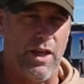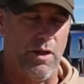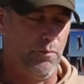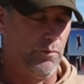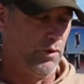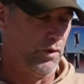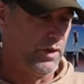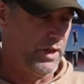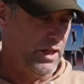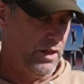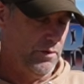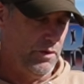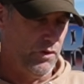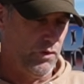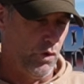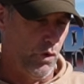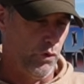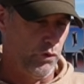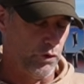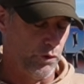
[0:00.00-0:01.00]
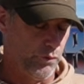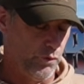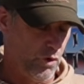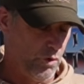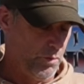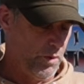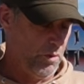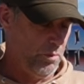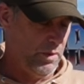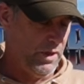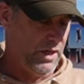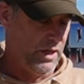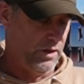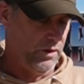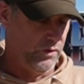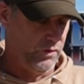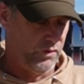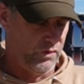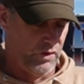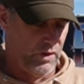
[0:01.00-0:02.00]
them for getting this holster for me,
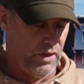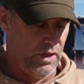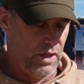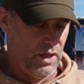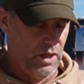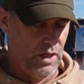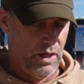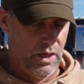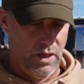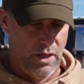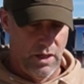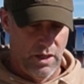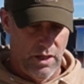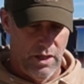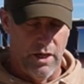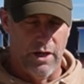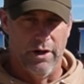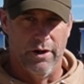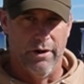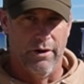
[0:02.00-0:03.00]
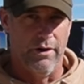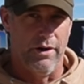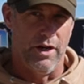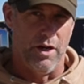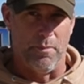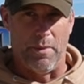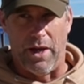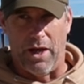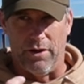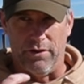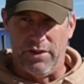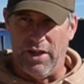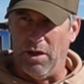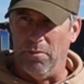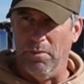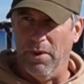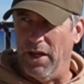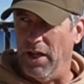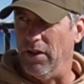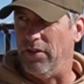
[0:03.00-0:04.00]
because here in about
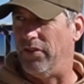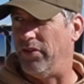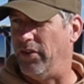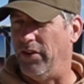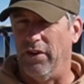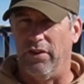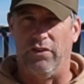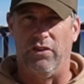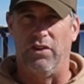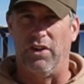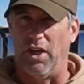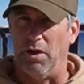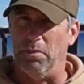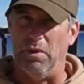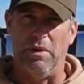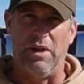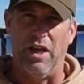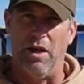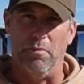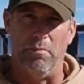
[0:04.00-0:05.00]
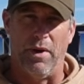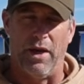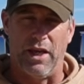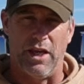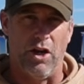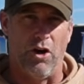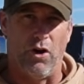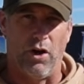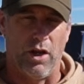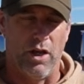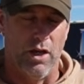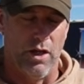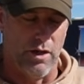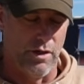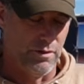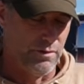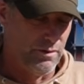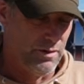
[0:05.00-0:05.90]
10 minutes, this is going to become my carry gun.